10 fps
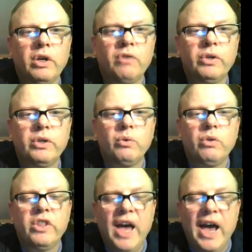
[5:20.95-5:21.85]
If we do
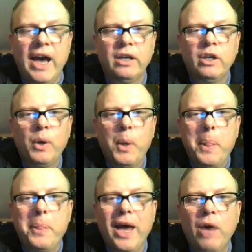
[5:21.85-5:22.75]
that,
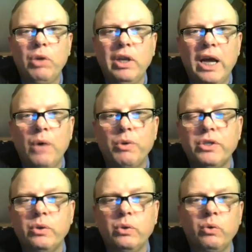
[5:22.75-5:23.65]
that will allow us
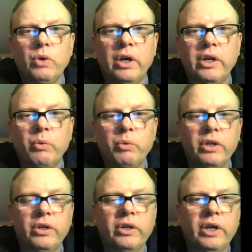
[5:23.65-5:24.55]
to get rid of
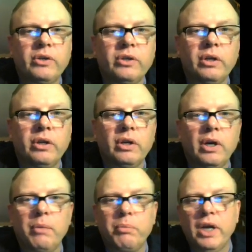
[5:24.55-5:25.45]
the nitrogen
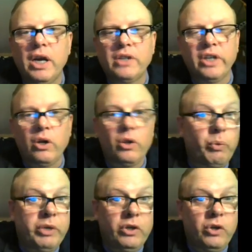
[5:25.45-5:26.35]
monoxide. Although
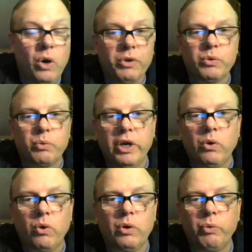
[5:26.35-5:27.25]
we know it's rate
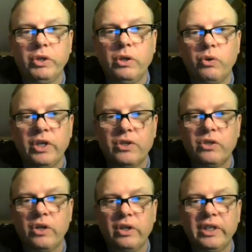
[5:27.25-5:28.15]
order, we don't
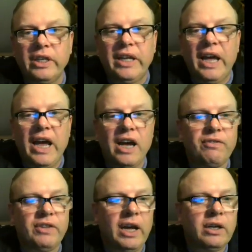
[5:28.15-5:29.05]
necessarily need to
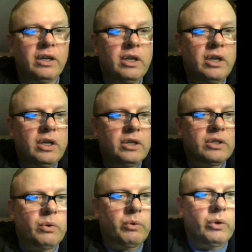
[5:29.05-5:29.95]
have that.
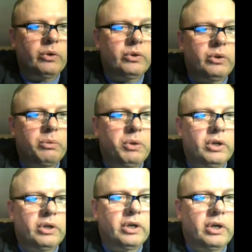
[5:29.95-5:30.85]
So we're going to
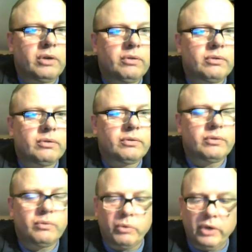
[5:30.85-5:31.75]
put here,
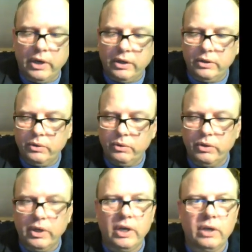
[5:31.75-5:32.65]
we're not going to do
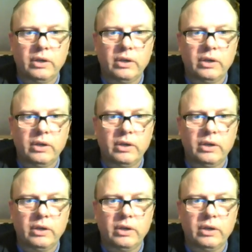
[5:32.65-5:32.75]
that.